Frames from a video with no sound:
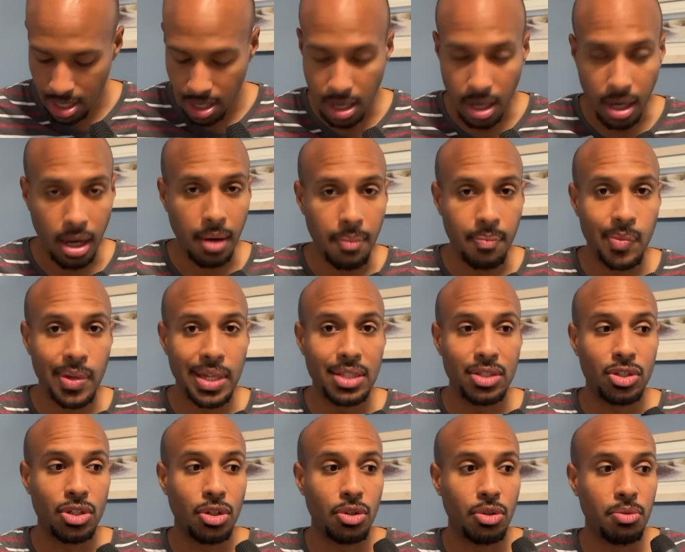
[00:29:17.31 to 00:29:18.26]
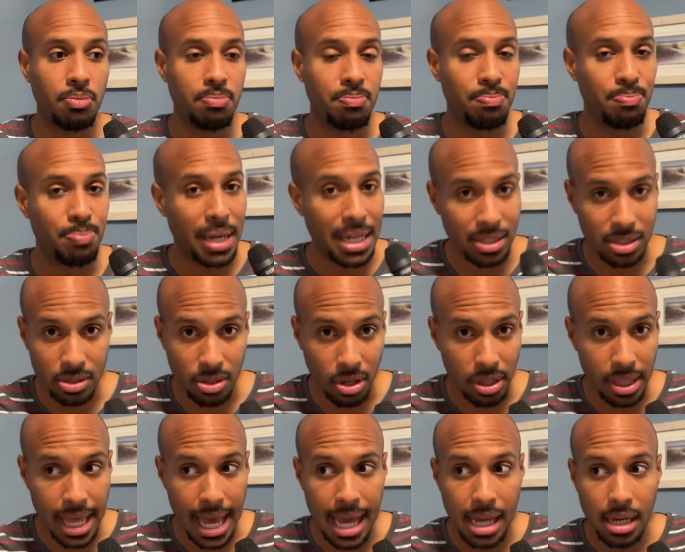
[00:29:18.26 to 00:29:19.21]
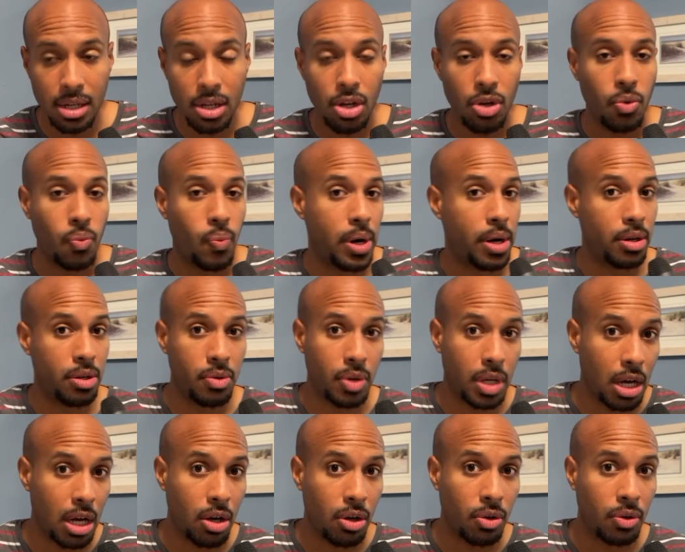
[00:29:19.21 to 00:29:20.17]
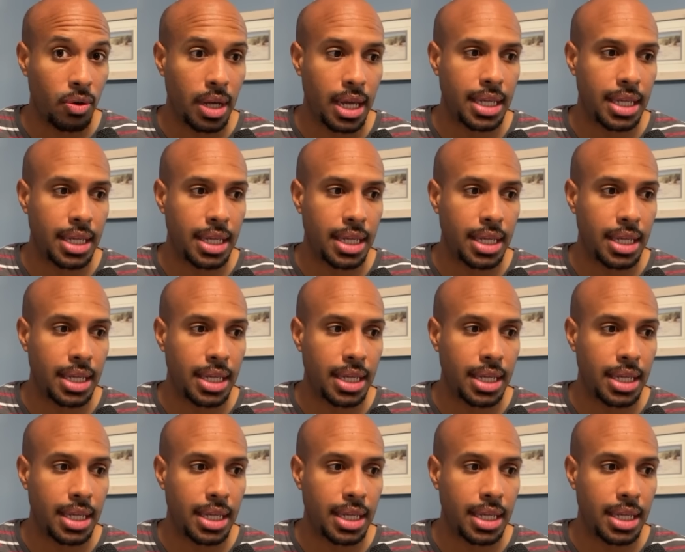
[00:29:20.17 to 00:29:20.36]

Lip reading: And so based on that, where do you go?